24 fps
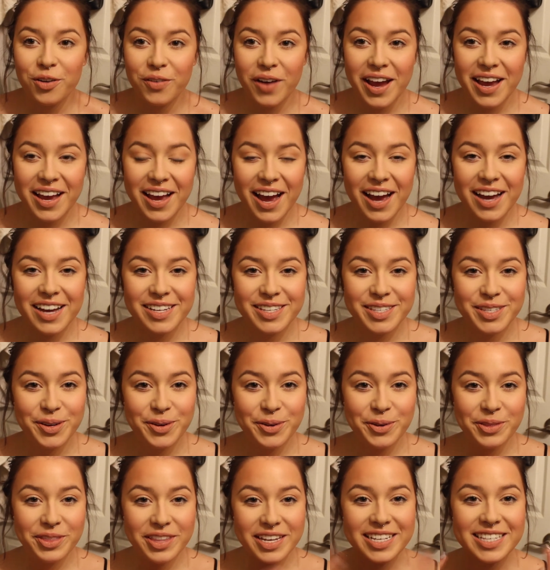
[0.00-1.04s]
Alright guys,
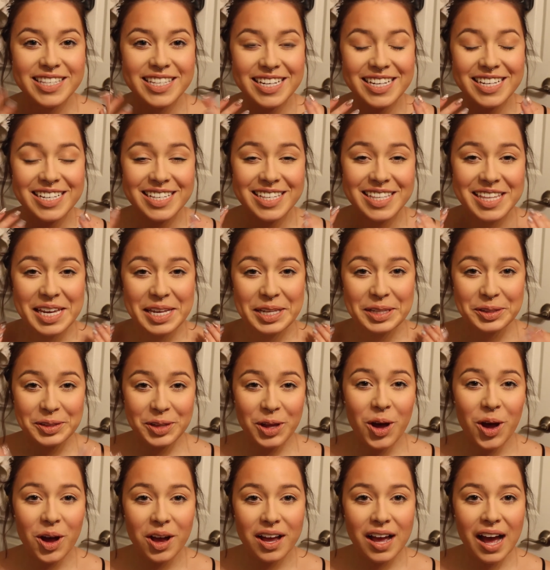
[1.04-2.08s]
so this is the
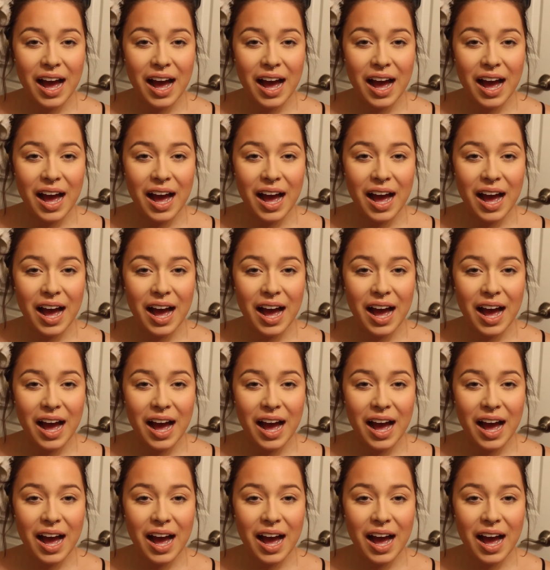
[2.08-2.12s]
look.